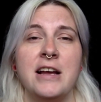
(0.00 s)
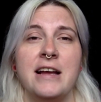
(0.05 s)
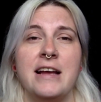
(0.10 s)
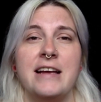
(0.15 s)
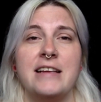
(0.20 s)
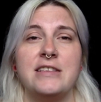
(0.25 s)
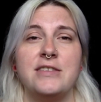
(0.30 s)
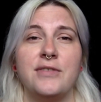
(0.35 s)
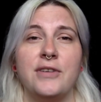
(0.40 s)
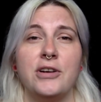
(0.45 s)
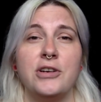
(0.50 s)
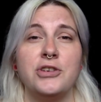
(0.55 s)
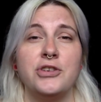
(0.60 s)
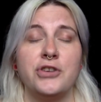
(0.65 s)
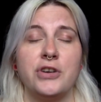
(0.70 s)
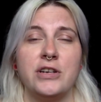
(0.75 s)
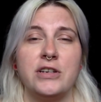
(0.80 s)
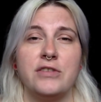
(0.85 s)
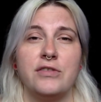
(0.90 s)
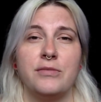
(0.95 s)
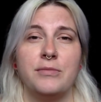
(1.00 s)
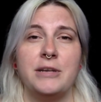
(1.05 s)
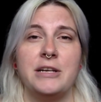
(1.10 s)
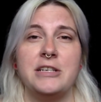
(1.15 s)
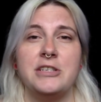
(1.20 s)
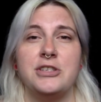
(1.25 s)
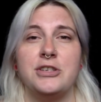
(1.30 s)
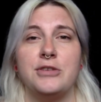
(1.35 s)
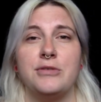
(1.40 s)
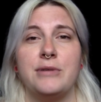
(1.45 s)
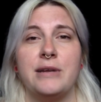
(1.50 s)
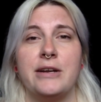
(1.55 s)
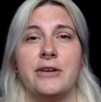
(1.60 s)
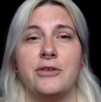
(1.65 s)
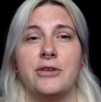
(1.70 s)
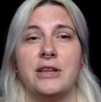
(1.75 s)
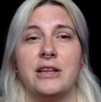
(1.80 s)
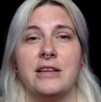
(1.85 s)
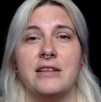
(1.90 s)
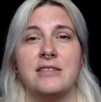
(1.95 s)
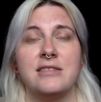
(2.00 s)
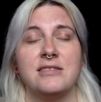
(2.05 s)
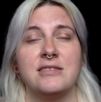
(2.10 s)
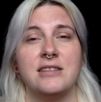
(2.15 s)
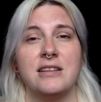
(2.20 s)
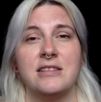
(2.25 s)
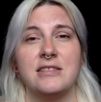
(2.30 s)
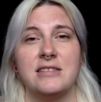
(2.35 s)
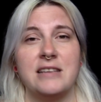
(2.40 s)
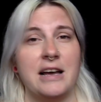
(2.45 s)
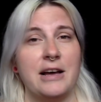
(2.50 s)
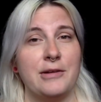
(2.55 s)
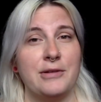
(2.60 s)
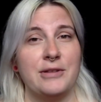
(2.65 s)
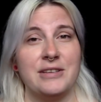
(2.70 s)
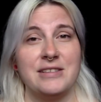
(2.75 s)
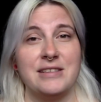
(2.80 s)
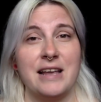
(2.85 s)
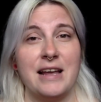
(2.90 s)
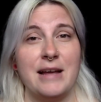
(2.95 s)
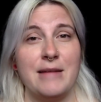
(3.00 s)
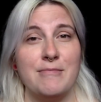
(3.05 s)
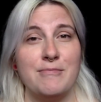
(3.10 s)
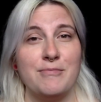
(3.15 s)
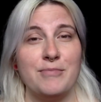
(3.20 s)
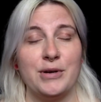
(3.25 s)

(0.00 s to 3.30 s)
It's very strange for me to hear things that sound the same,